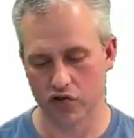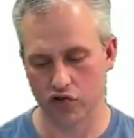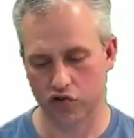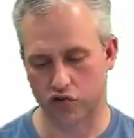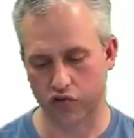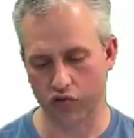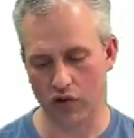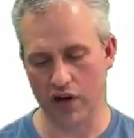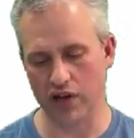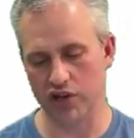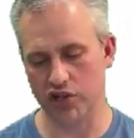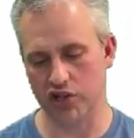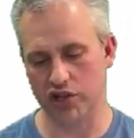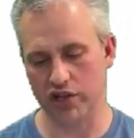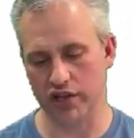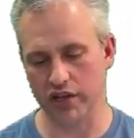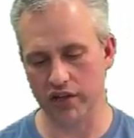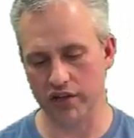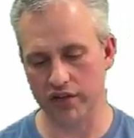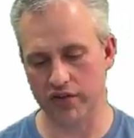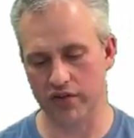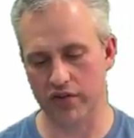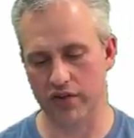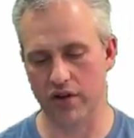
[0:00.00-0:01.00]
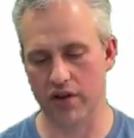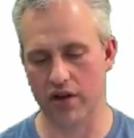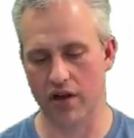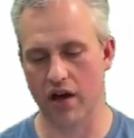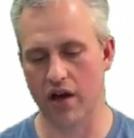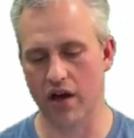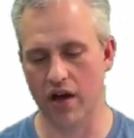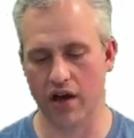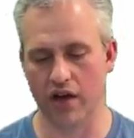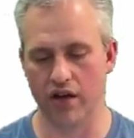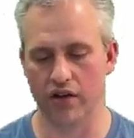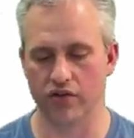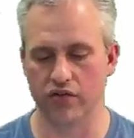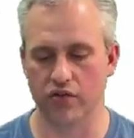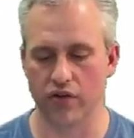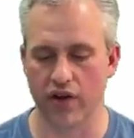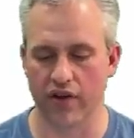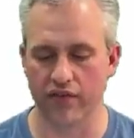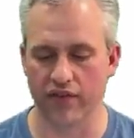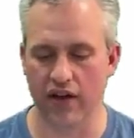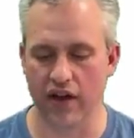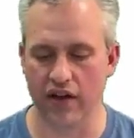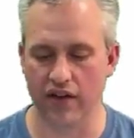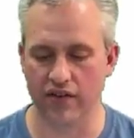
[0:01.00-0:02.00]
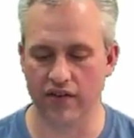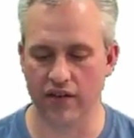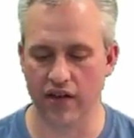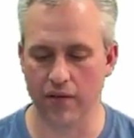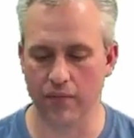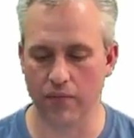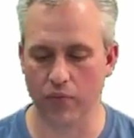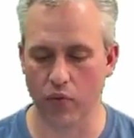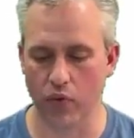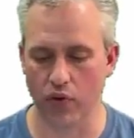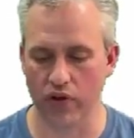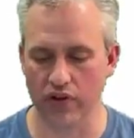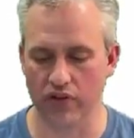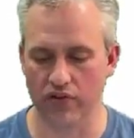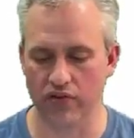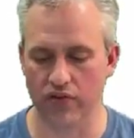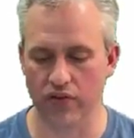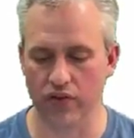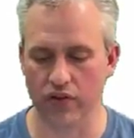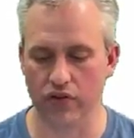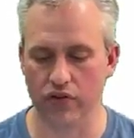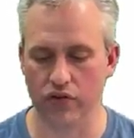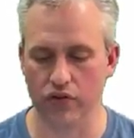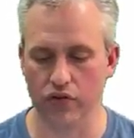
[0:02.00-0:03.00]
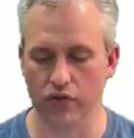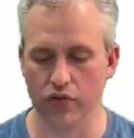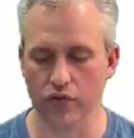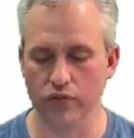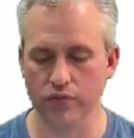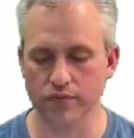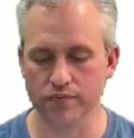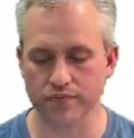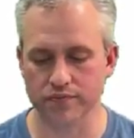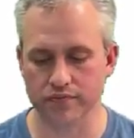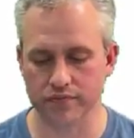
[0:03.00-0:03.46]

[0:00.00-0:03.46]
Crushed it. So I've got 10 points for the clue.